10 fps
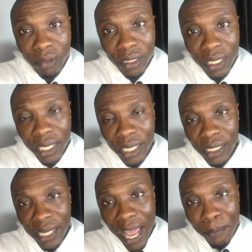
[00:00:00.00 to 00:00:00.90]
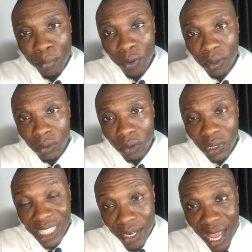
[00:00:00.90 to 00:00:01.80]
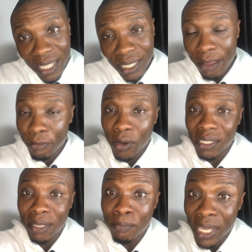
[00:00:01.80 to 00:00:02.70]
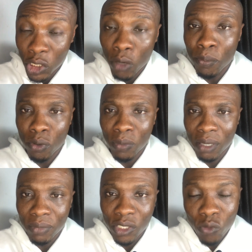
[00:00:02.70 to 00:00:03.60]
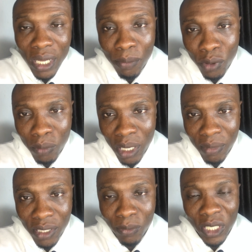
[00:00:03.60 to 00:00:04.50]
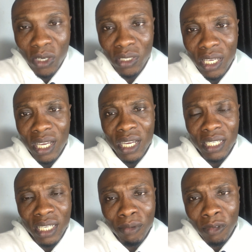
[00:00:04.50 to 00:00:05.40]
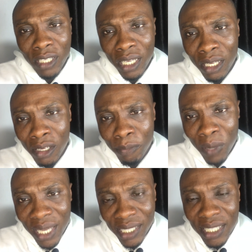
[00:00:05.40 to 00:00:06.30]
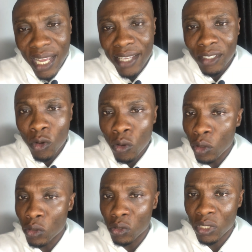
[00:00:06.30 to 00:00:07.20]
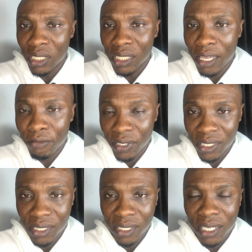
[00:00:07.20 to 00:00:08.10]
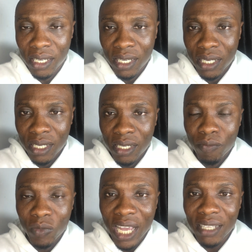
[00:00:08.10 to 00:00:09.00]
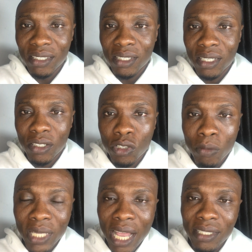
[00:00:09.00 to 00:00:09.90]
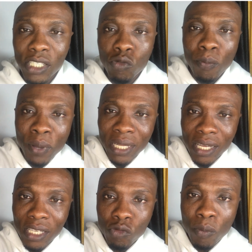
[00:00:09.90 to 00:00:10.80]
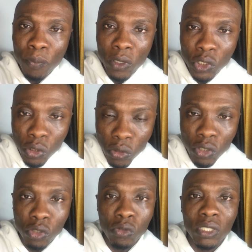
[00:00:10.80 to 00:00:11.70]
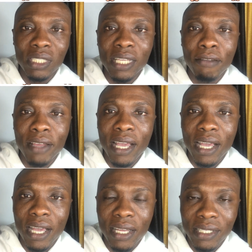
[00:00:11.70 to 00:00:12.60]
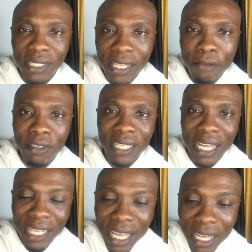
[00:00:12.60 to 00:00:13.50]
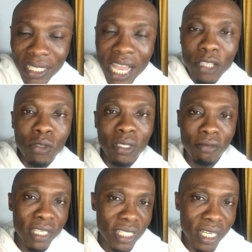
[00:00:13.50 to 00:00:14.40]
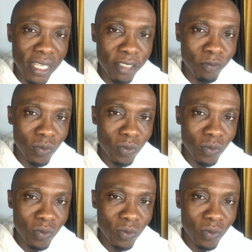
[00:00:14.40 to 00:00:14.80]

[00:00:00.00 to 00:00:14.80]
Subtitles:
The type 3 and type 4 is the major problem. It's where the problem is because the placenta is so close to the cervix that sometimes it will protrude through the cervix and enter into the vagina.